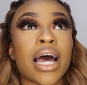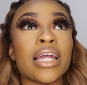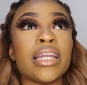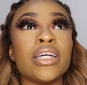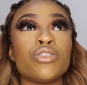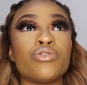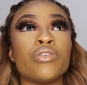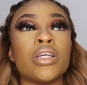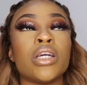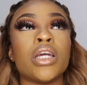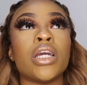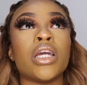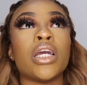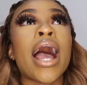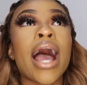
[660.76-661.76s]

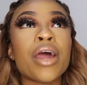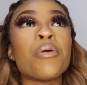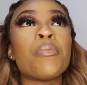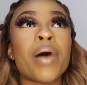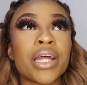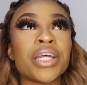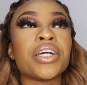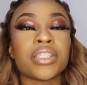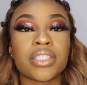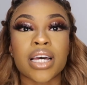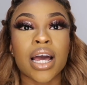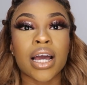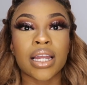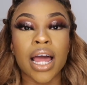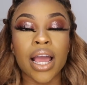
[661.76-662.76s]
I had a panic
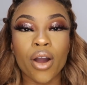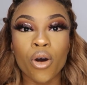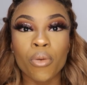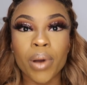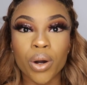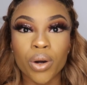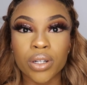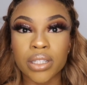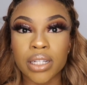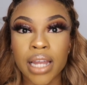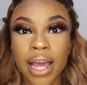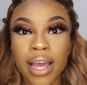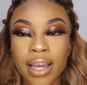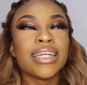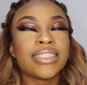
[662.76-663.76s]
attack. Like, oh my God,
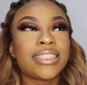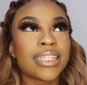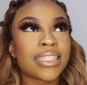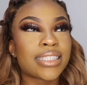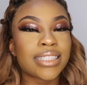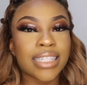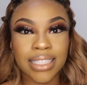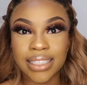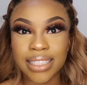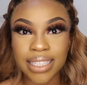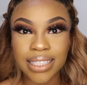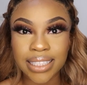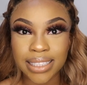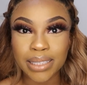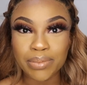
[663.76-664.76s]
like, is
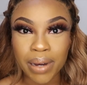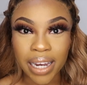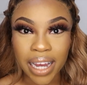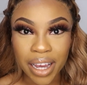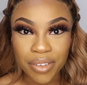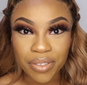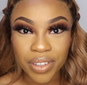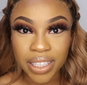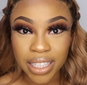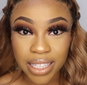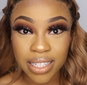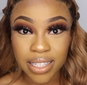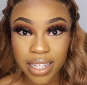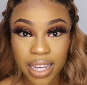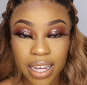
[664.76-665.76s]
this my life?
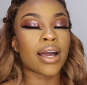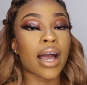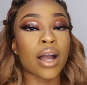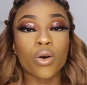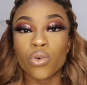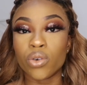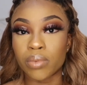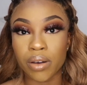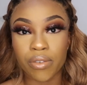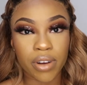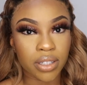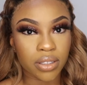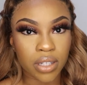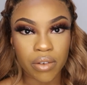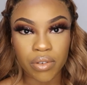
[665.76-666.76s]
This is it. I called my
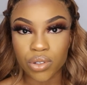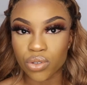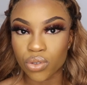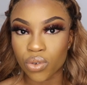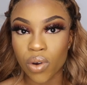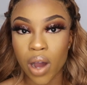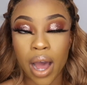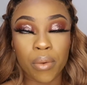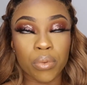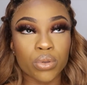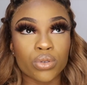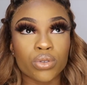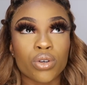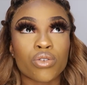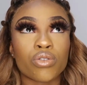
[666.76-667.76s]
friend Sarah Jo. I
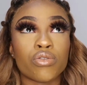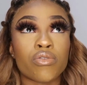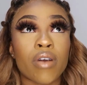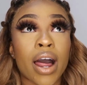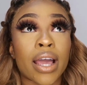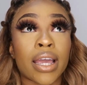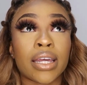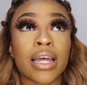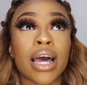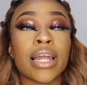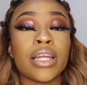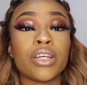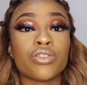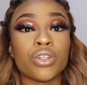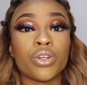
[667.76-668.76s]
was crying. I
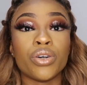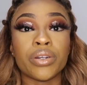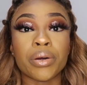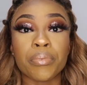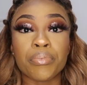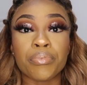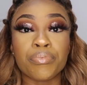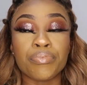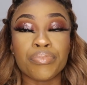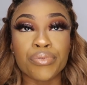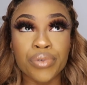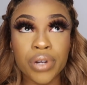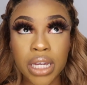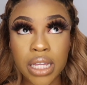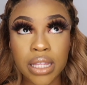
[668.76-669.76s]
literally couldn't
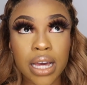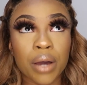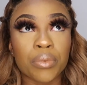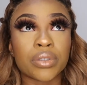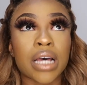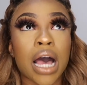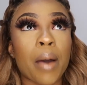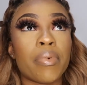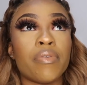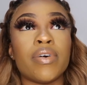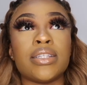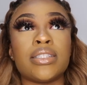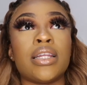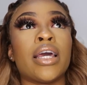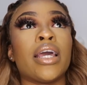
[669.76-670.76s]
breathe. I was
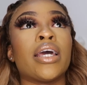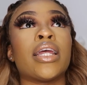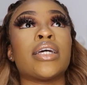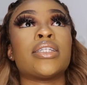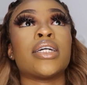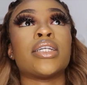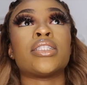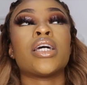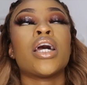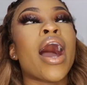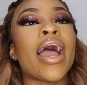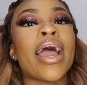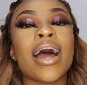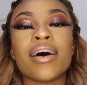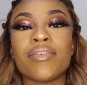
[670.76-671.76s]
hyperventilating. I said,
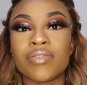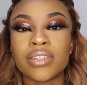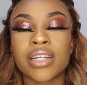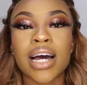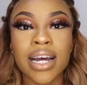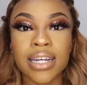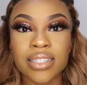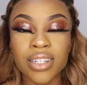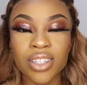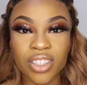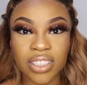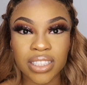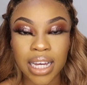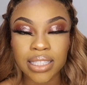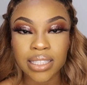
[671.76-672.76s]
I haven't had a
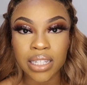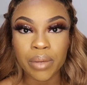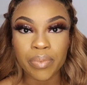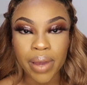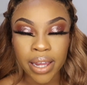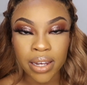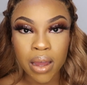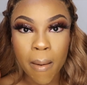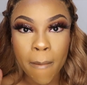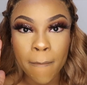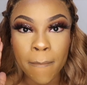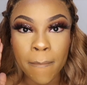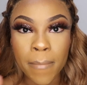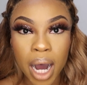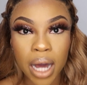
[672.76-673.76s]
good night's sleep in
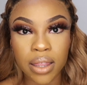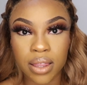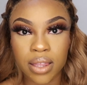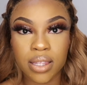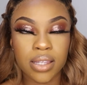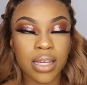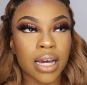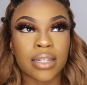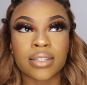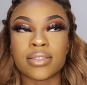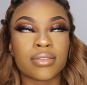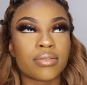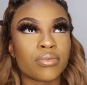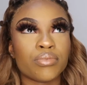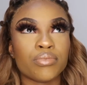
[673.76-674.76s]
months.
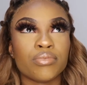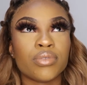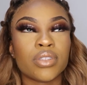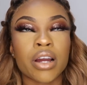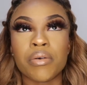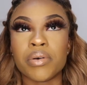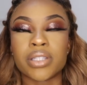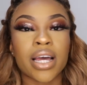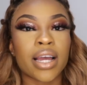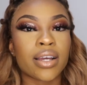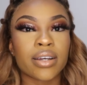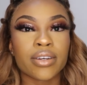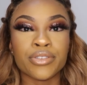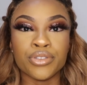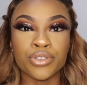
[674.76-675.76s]
And Sarah was
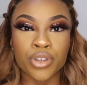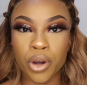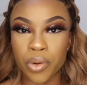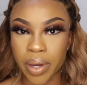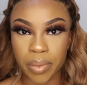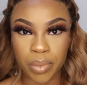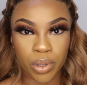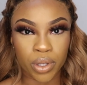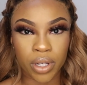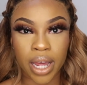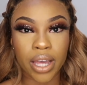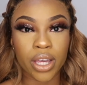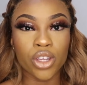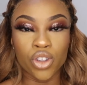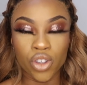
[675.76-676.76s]
like, no way, Wally,
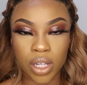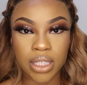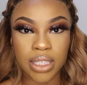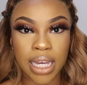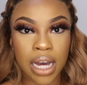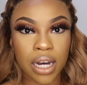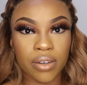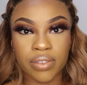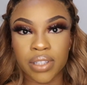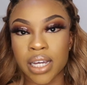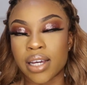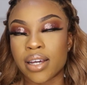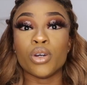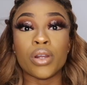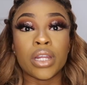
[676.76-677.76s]
like, you need to get out of
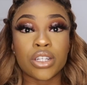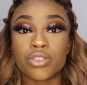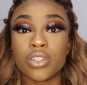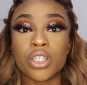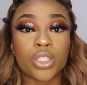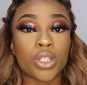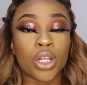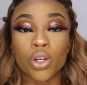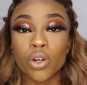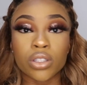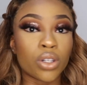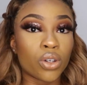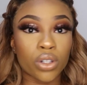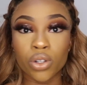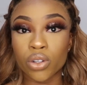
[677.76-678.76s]
there. So literally she
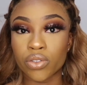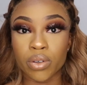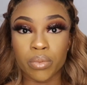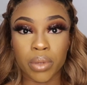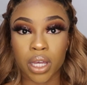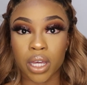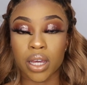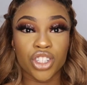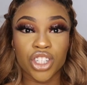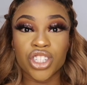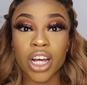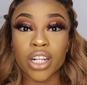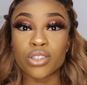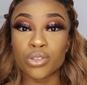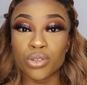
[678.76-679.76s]
looked for me. She
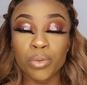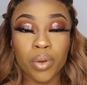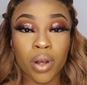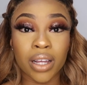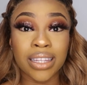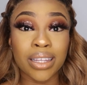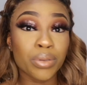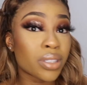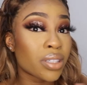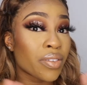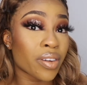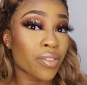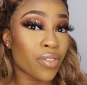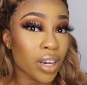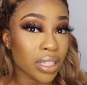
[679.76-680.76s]
checked Zoopla. This was
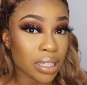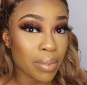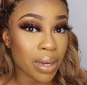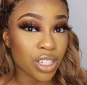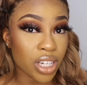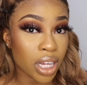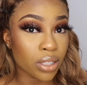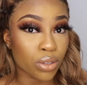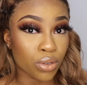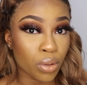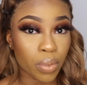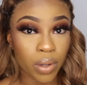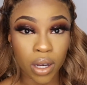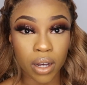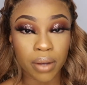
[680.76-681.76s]
even the first time I checked
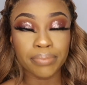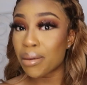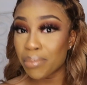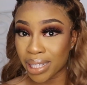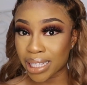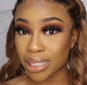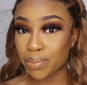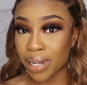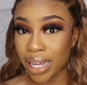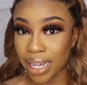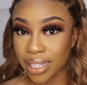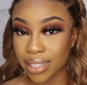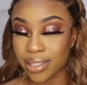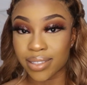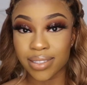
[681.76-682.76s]
Zoopla. Sent me this
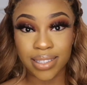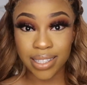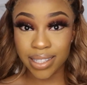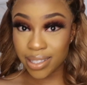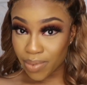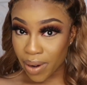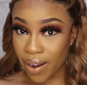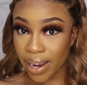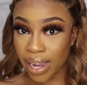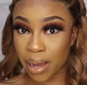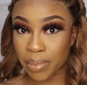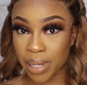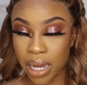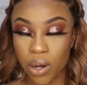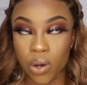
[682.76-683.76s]
place. This is where I
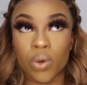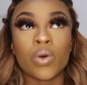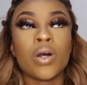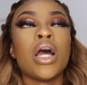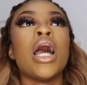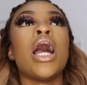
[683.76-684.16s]
am now.